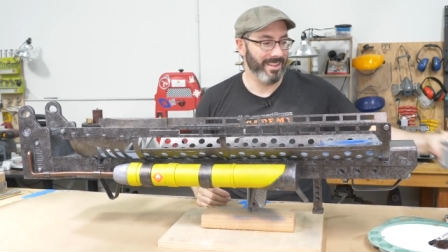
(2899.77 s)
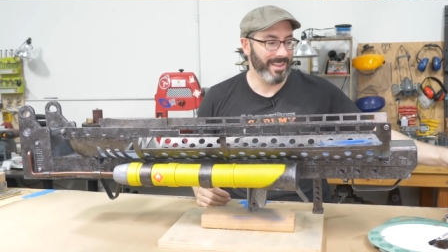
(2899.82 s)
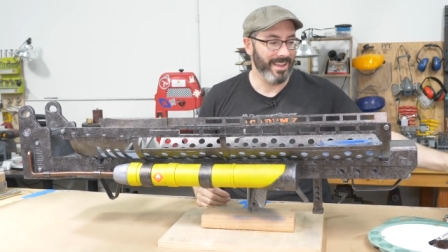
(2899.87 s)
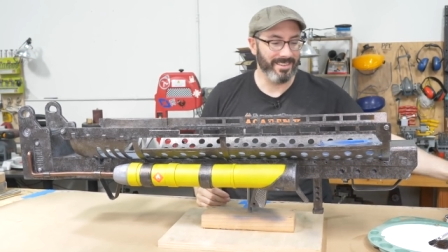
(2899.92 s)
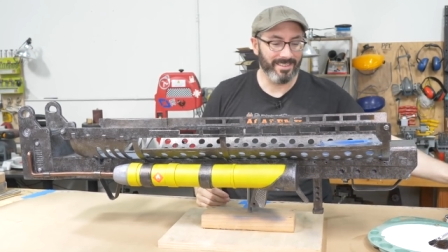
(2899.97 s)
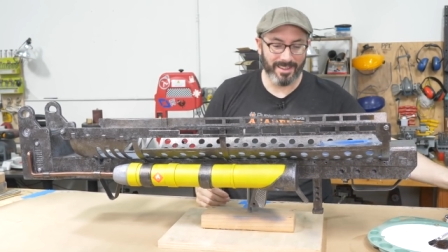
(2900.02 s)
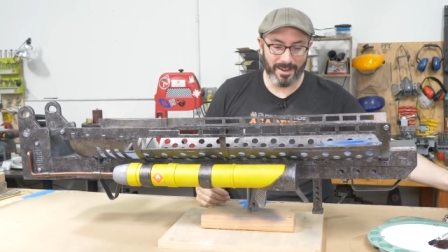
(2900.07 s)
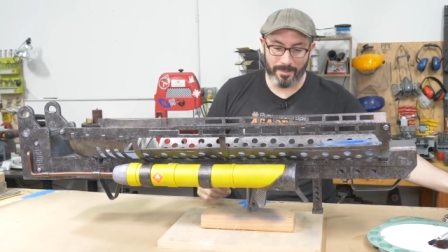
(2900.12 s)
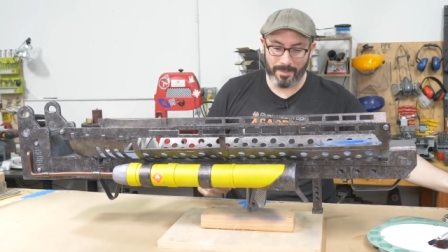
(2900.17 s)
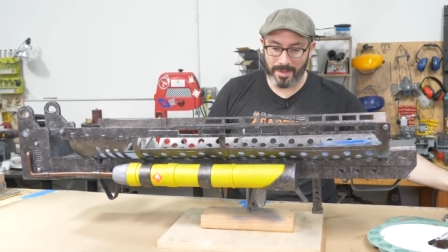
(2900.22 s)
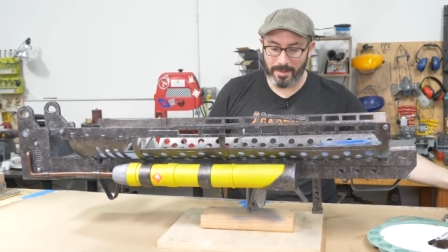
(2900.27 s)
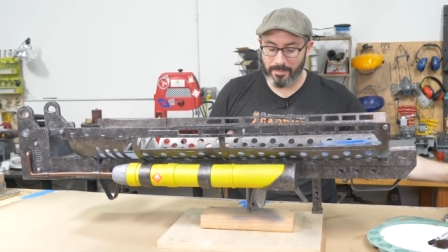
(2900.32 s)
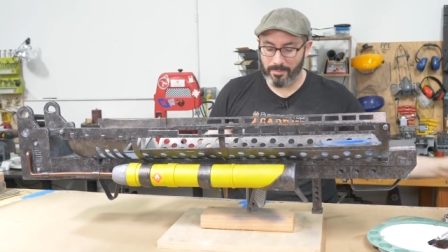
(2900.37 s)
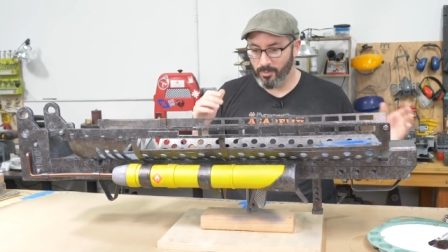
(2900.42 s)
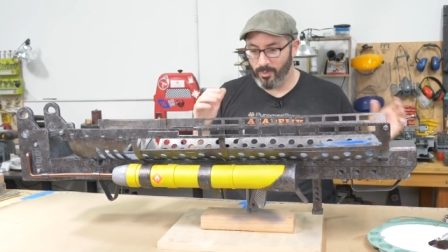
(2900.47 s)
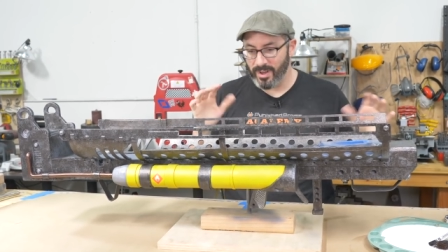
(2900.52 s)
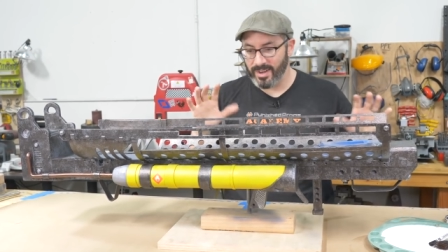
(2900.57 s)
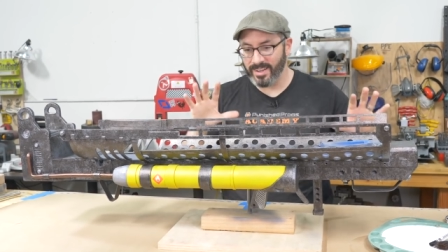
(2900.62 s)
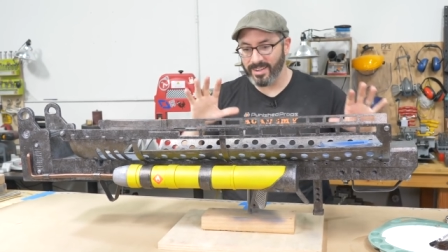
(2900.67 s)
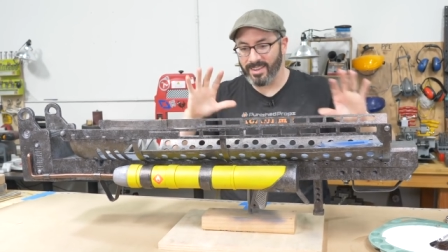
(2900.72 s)
and that's gonna be
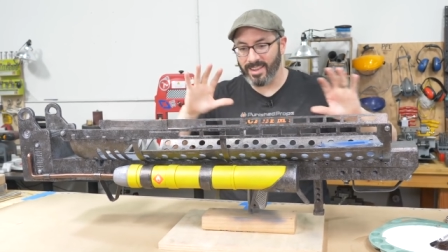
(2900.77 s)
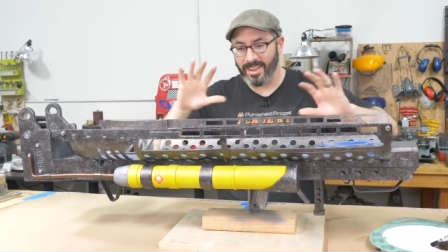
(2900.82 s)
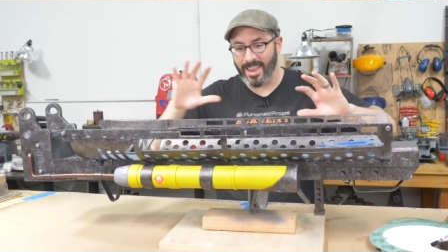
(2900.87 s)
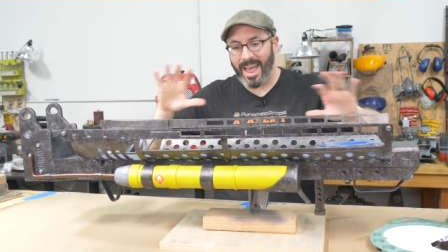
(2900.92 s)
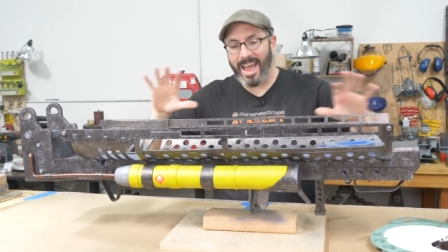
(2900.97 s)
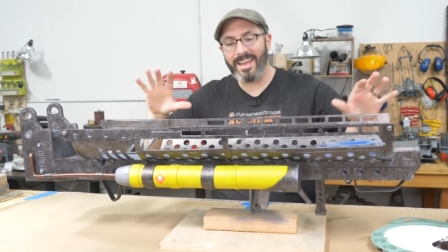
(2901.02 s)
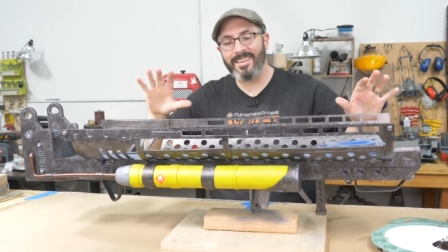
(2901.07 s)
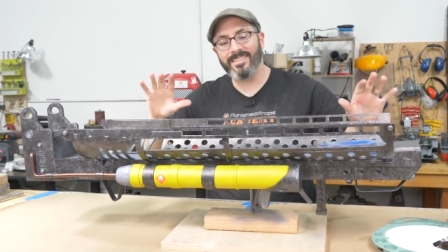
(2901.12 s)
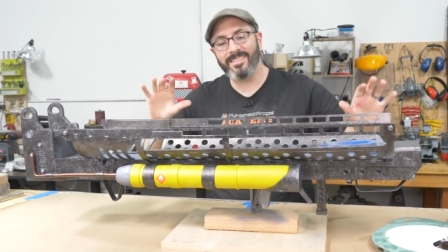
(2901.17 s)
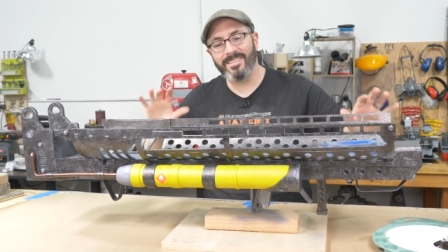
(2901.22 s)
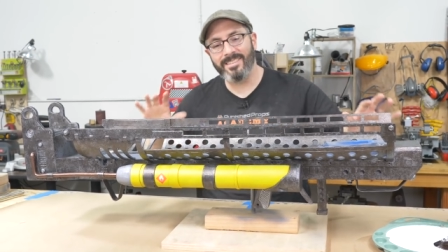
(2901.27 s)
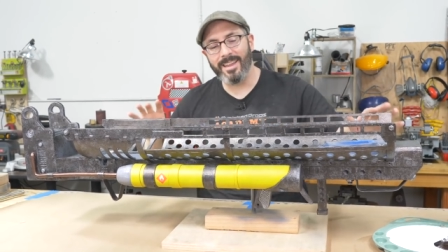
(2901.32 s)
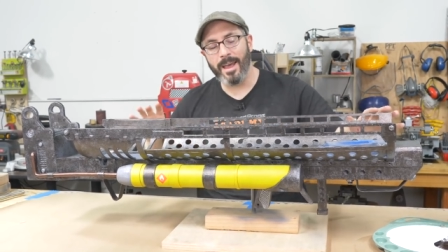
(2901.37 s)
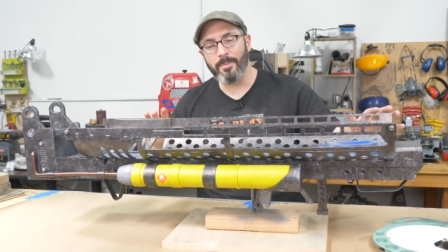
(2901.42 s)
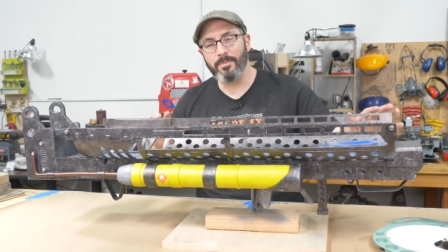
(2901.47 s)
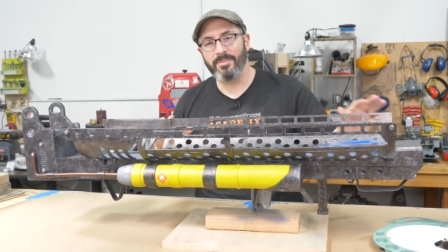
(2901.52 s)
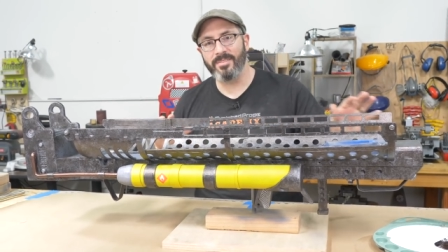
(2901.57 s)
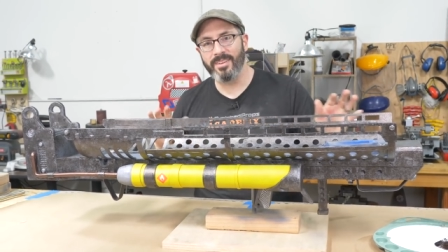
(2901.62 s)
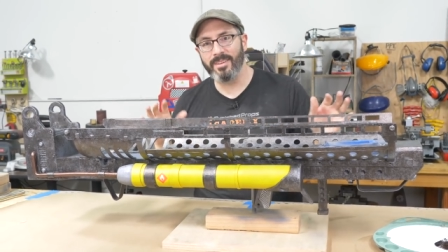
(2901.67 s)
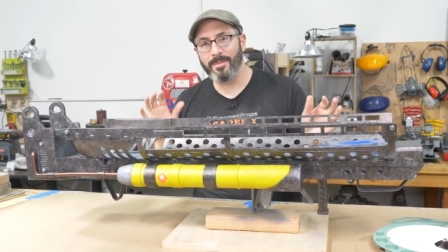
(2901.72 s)
one of the last
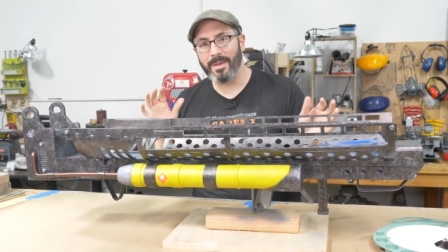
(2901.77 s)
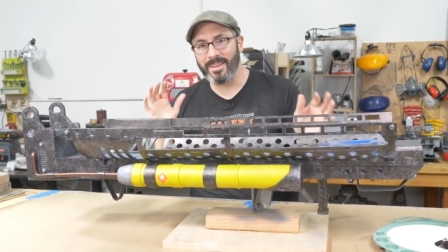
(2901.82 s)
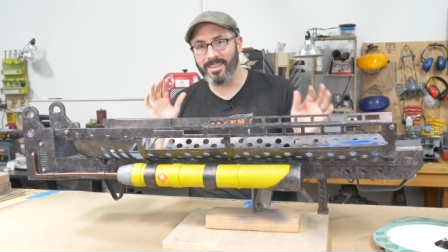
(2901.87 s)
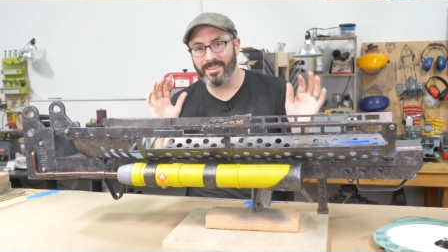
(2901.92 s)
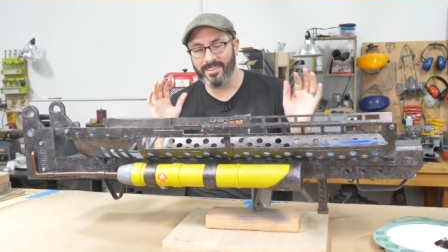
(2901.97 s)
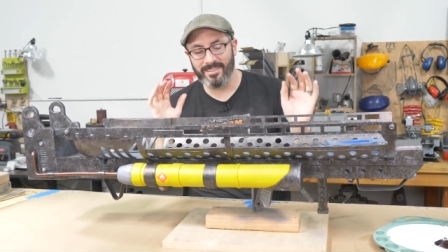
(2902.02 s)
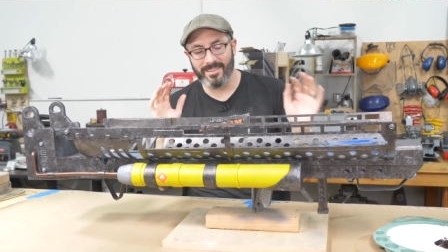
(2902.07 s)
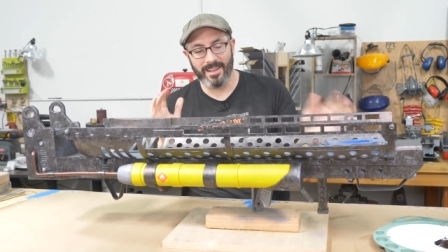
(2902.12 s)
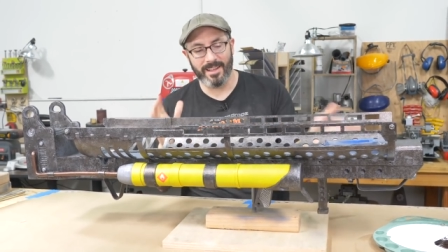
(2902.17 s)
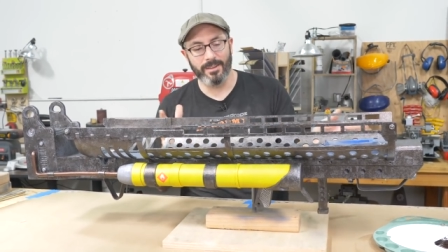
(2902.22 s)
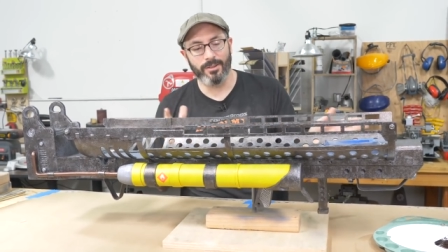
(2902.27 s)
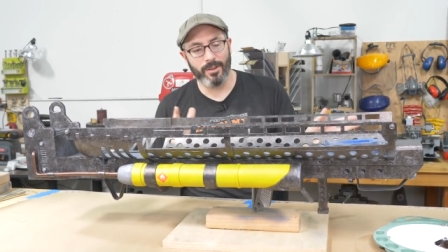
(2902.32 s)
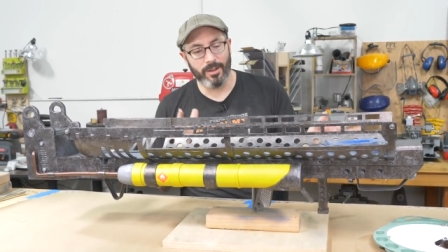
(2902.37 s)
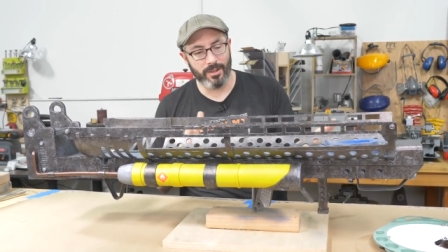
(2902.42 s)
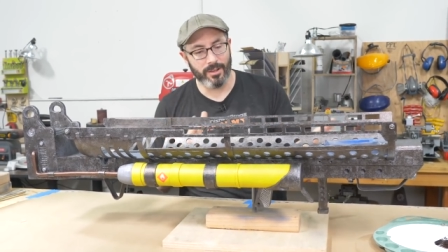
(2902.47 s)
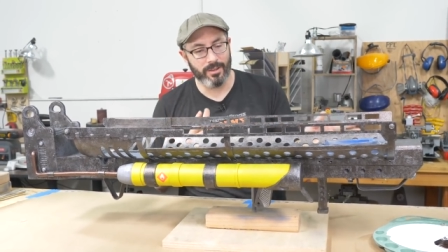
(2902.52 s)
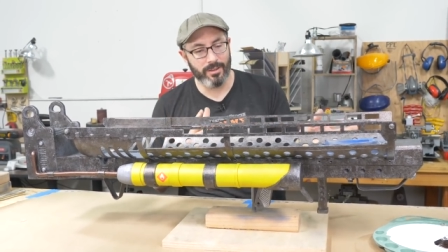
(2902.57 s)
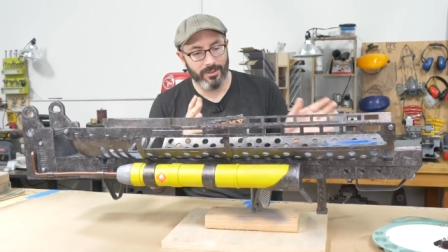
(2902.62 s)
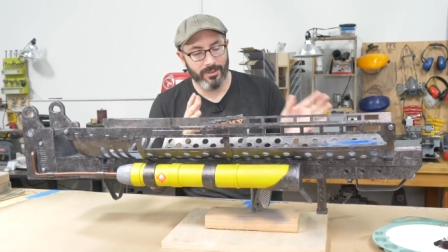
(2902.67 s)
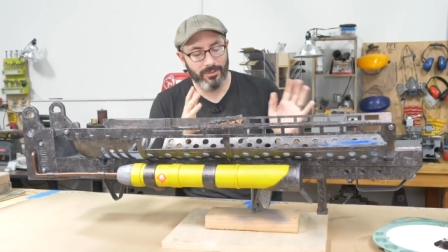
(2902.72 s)
steps to make this thing
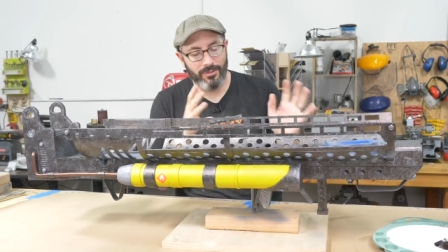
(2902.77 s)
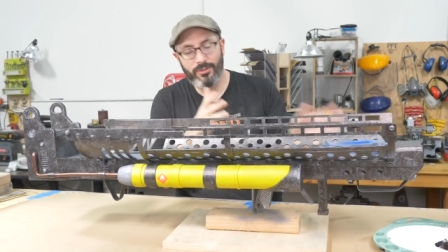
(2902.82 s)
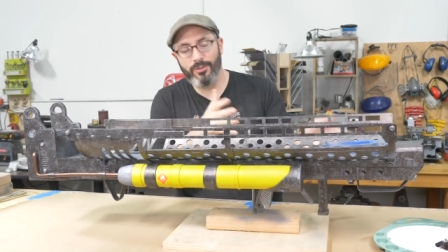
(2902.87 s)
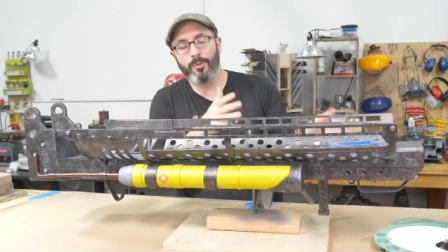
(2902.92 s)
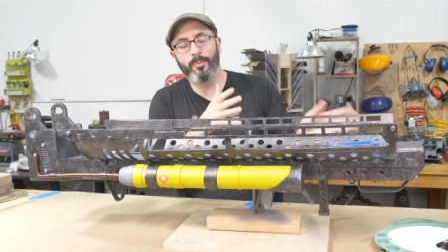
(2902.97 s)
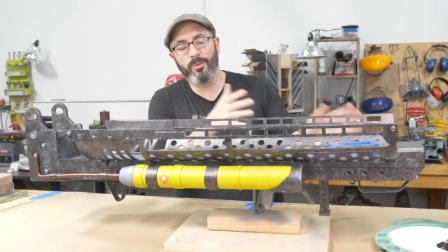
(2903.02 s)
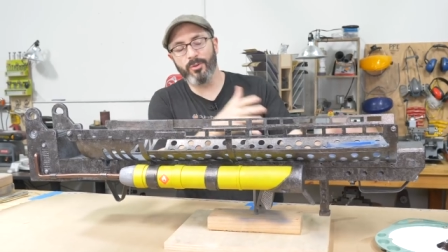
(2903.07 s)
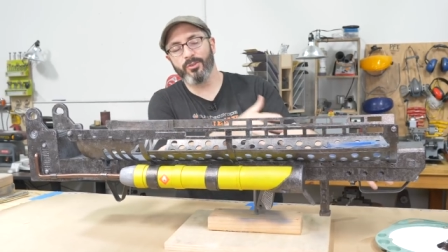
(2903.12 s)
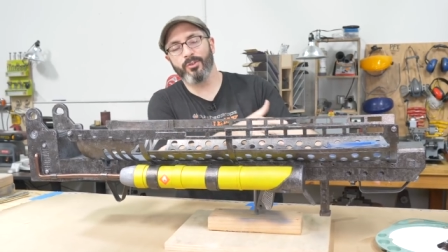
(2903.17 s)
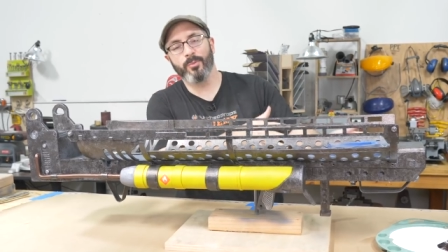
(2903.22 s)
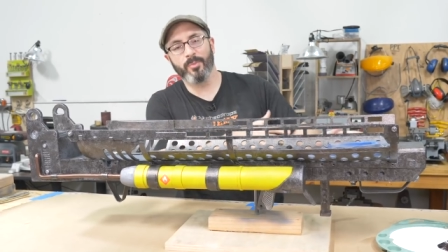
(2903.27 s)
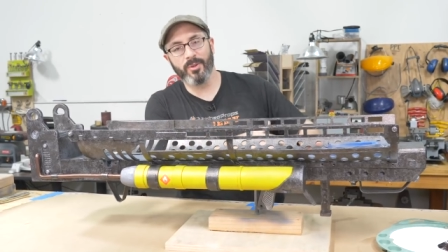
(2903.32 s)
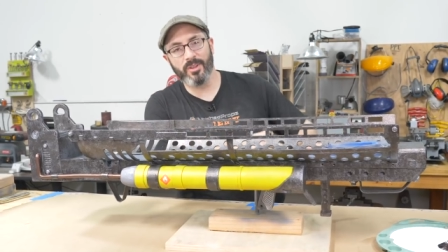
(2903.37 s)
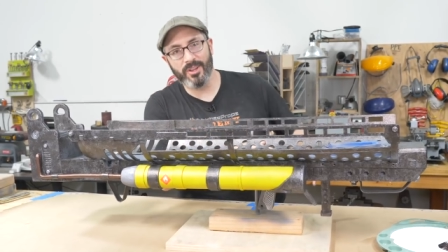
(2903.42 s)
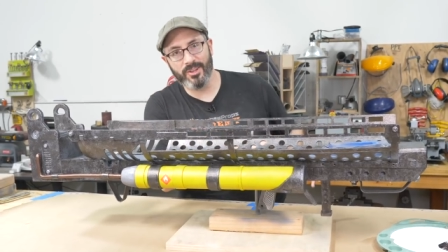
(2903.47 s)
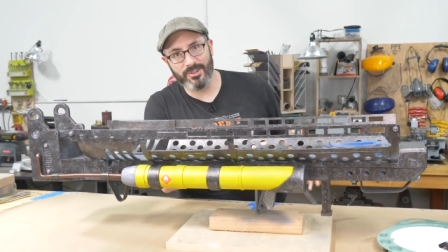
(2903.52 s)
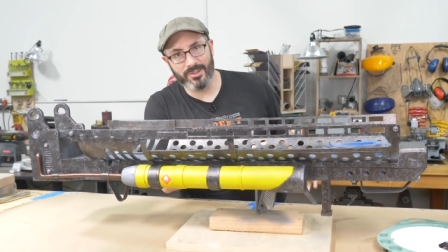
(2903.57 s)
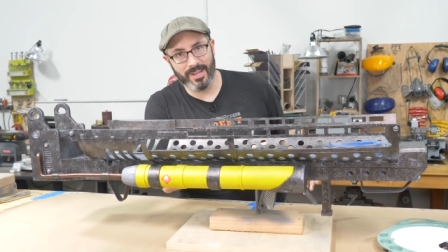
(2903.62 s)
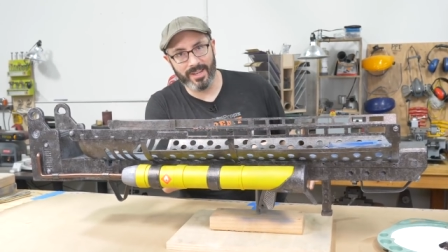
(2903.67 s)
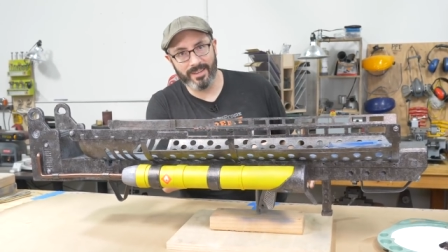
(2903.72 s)
look super, super
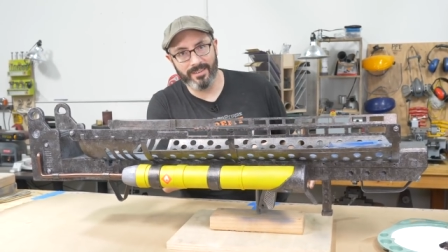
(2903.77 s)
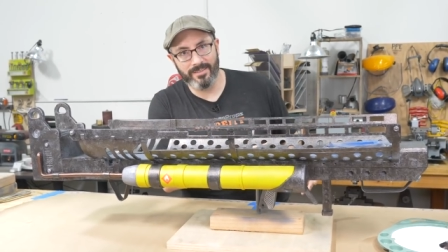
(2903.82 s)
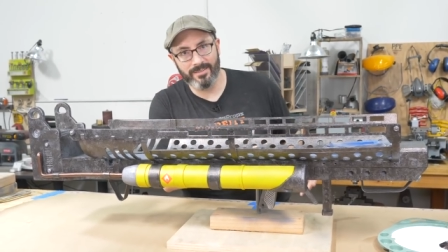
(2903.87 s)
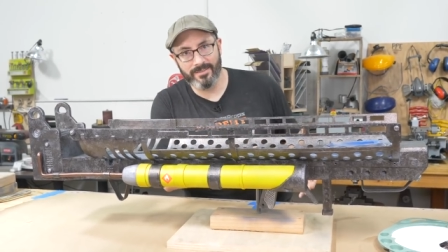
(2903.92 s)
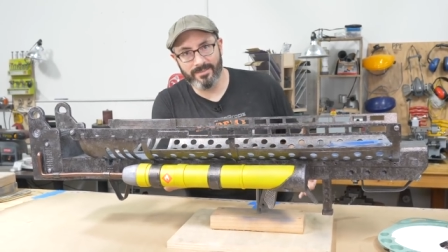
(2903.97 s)
legit.